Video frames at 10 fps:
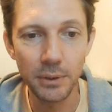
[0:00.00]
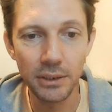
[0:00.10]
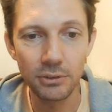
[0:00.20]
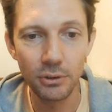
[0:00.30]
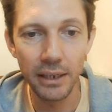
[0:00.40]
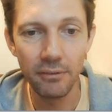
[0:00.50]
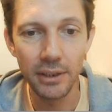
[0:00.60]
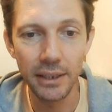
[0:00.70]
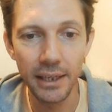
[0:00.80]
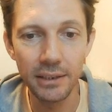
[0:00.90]
We control
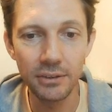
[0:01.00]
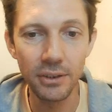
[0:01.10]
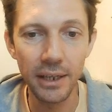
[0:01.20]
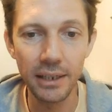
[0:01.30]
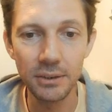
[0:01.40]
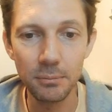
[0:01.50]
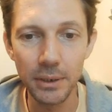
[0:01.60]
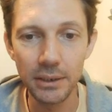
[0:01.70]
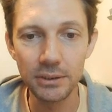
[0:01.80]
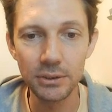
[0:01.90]
everything end to end to
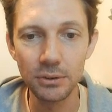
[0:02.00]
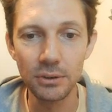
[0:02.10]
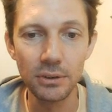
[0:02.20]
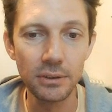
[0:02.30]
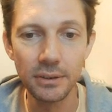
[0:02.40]
make sure